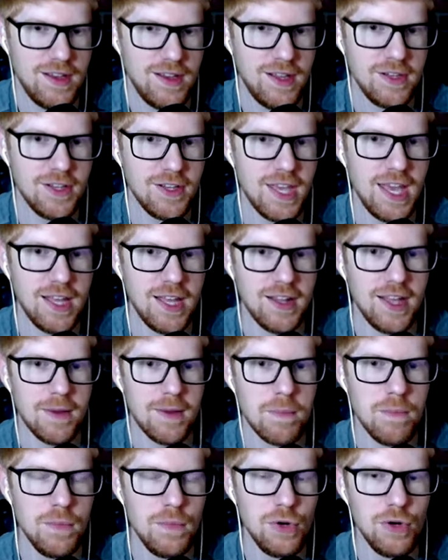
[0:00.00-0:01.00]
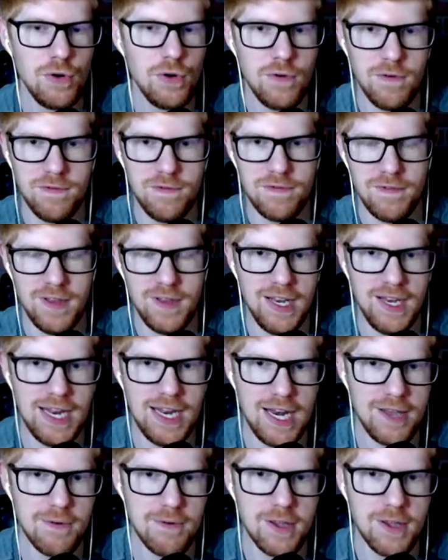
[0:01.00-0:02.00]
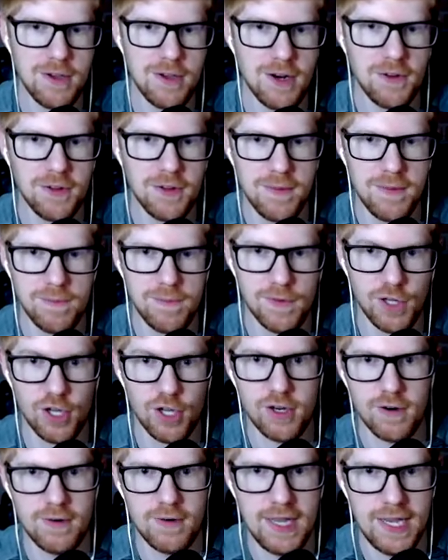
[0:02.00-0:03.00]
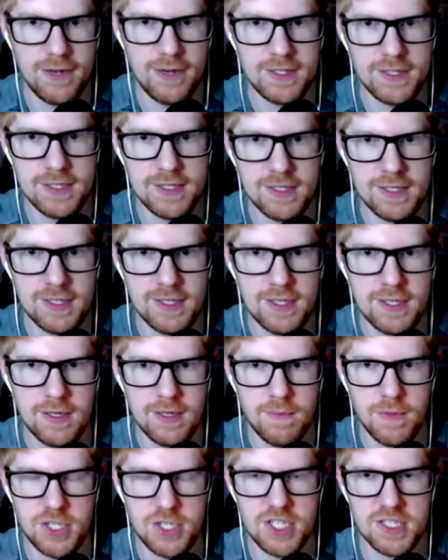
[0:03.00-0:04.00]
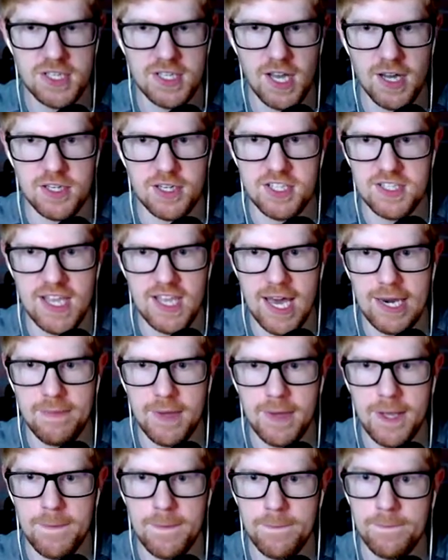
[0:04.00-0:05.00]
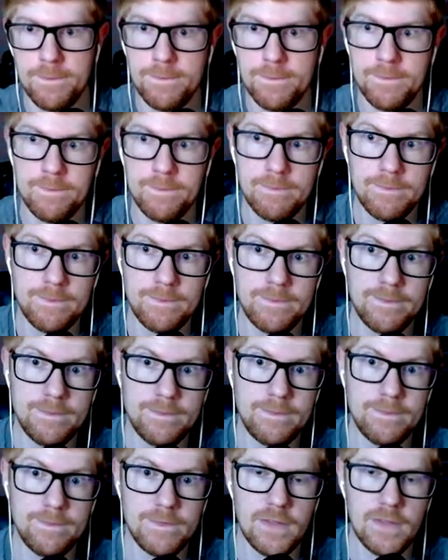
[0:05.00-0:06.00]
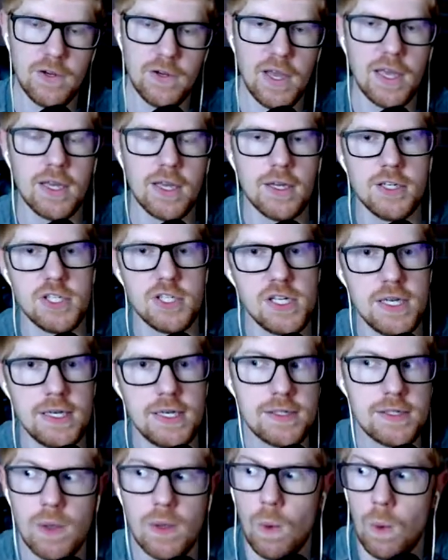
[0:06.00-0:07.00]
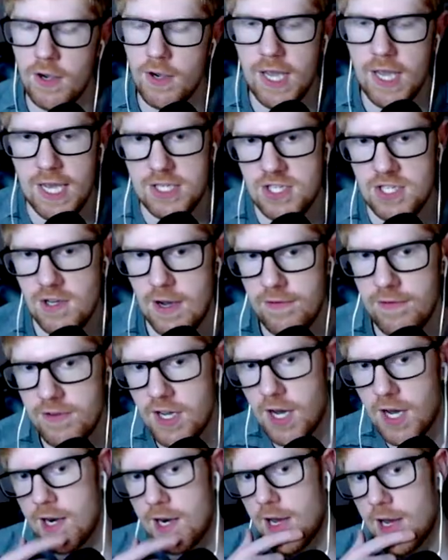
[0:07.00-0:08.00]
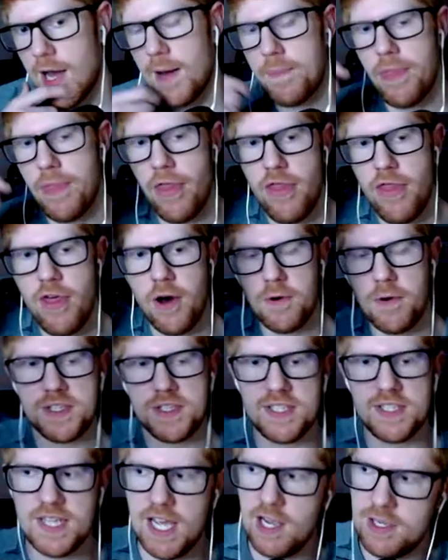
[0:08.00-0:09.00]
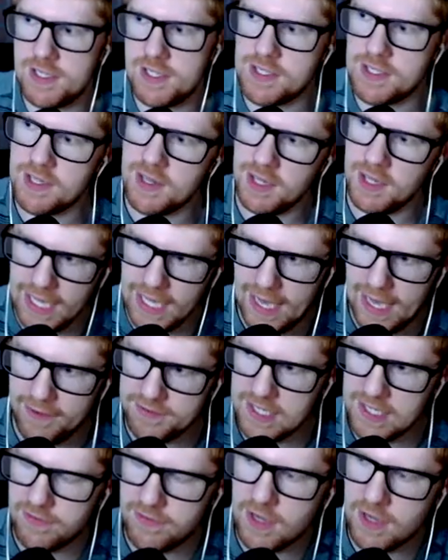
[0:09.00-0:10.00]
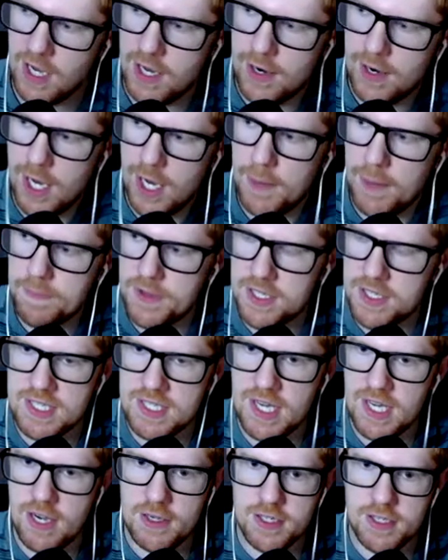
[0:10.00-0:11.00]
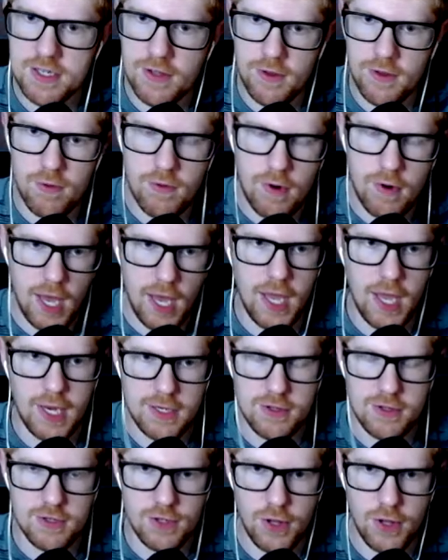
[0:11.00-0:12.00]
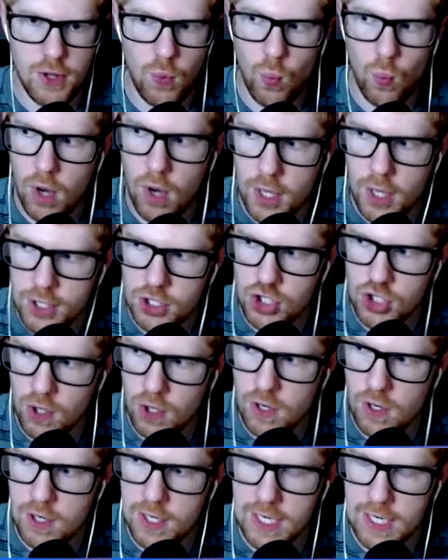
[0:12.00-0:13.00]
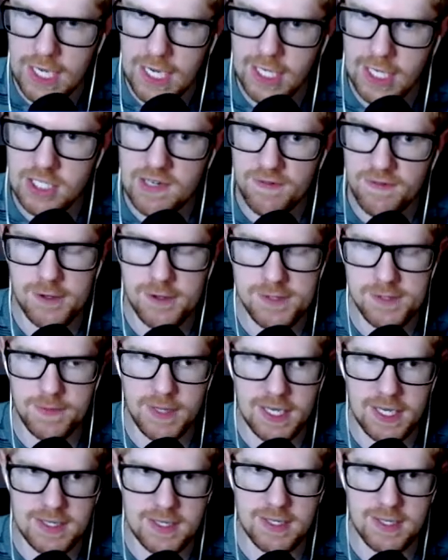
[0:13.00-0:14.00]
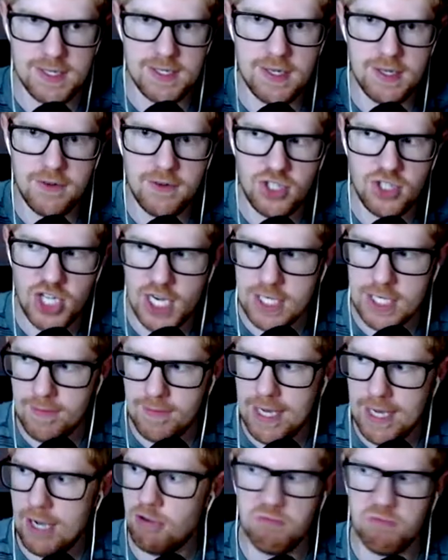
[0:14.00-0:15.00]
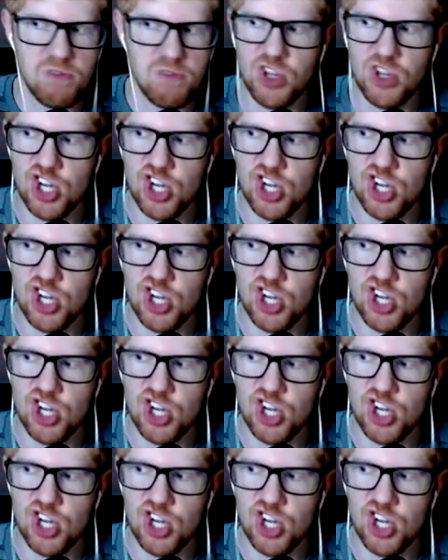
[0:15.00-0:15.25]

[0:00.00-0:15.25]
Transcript: And you can't, like, move in any way. You can only look around. But she's gone. She's got to be. Okay, good. She is. Okay, so I've gone up those stairs to the left. I've gone up the stairs to the right. There's only one door in each of those places. Checked them out.